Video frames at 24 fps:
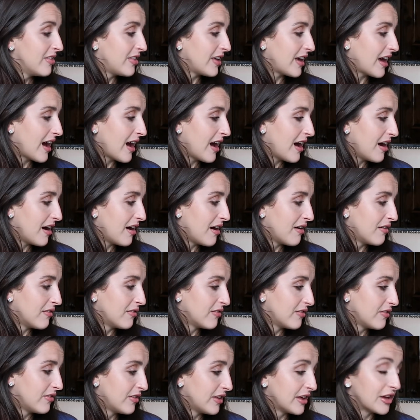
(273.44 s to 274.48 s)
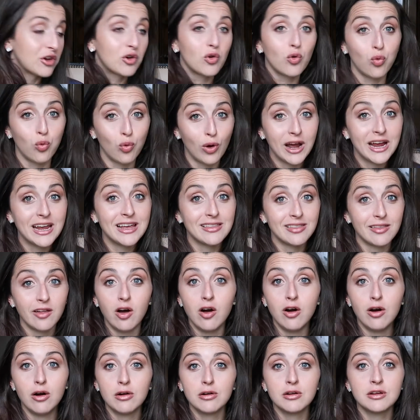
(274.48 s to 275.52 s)
They have like quite
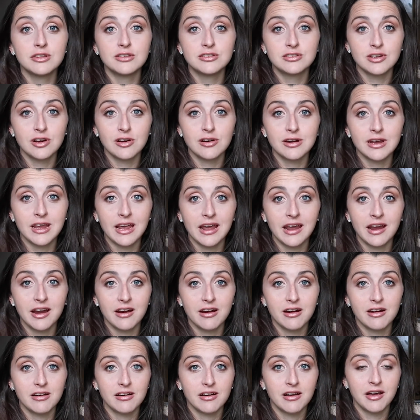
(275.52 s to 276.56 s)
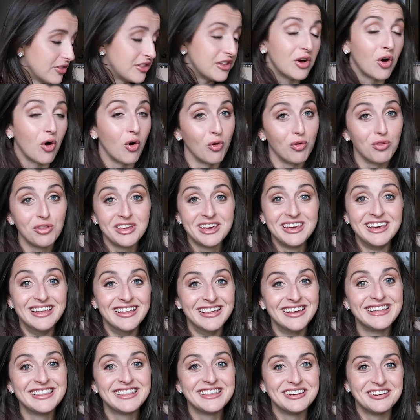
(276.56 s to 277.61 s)
long dark hair. The only
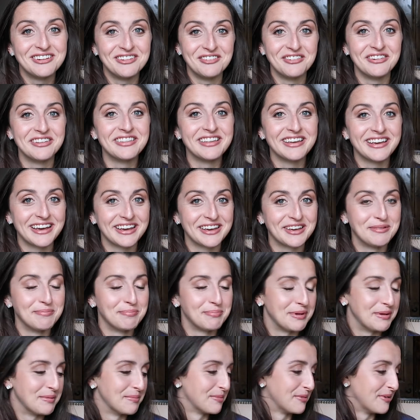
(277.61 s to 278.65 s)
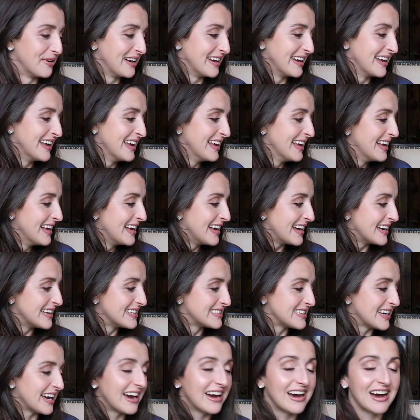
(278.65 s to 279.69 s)
thing I can pinpoint
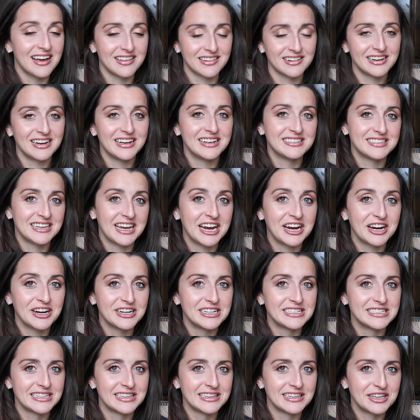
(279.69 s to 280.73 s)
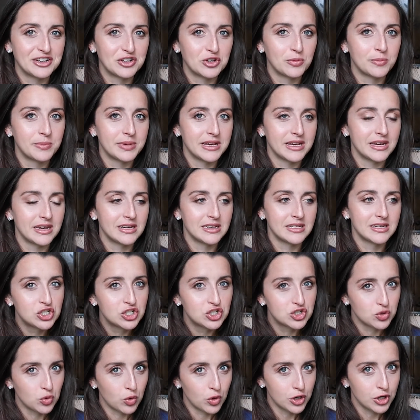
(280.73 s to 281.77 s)
is that Adrian's hair is a little bit
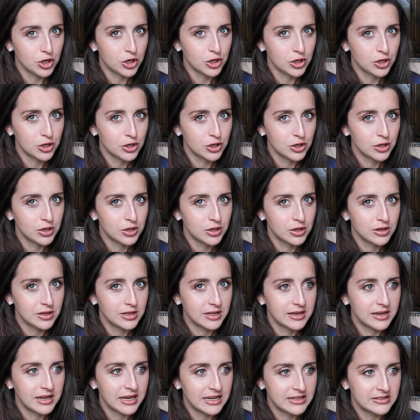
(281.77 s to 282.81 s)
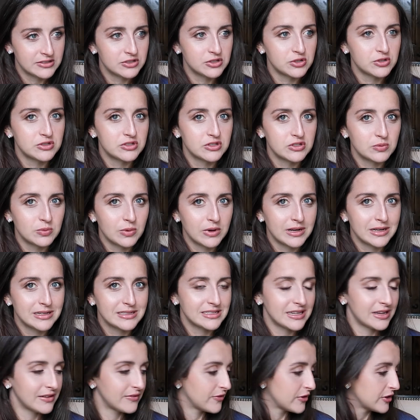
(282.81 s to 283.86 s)
shorter than Jesus's
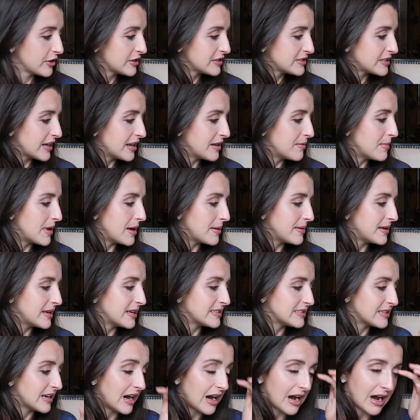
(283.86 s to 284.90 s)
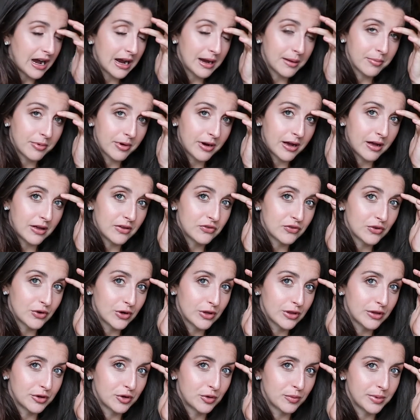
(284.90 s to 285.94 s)
was at first, and maybe his eyebrows are
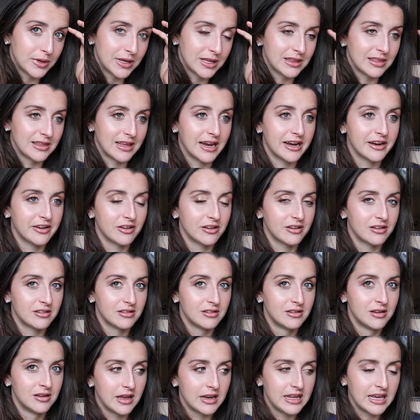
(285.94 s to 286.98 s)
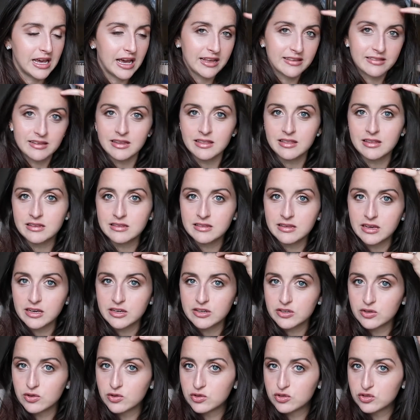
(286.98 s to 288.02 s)
a little bit lighter, and he has like this
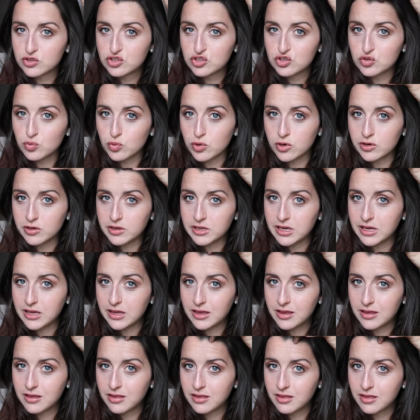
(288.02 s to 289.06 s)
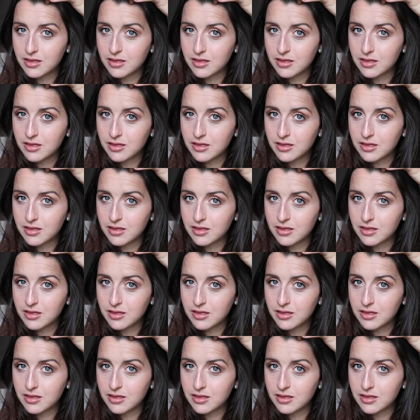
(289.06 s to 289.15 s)
like swirly,